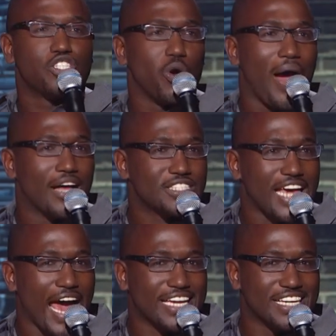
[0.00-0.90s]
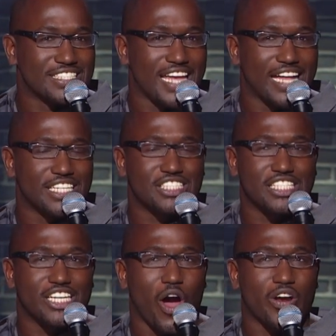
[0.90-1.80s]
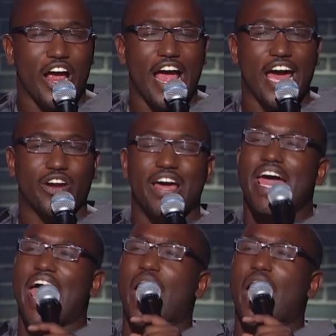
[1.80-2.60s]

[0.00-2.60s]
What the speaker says: Two, how tacky is that? Did she go to her editor?